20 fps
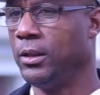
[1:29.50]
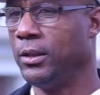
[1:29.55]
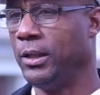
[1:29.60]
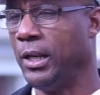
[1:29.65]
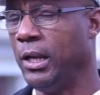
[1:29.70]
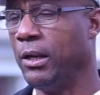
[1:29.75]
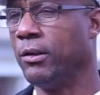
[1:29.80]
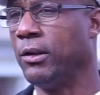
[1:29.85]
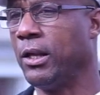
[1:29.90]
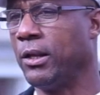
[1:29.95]

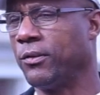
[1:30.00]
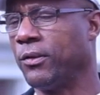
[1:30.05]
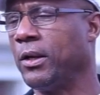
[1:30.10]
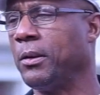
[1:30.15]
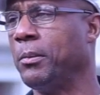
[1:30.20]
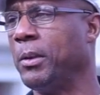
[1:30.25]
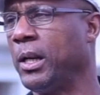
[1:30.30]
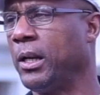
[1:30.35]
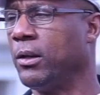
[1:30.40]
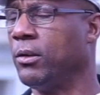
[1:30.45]
Now that I
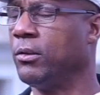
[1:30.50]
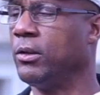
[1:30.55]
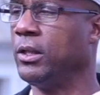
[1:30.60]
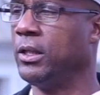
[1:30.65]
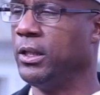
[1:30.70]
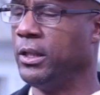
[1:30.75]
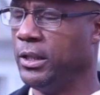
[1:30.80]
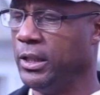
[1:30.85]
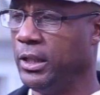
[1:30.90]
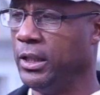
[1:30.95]
think back on
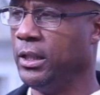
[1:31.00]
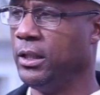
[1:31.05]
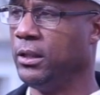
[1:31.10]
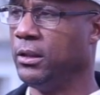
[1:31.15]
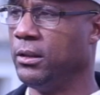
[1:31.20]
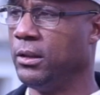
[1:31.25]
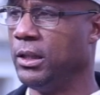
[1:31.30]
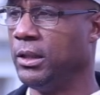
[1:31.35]
it, it did.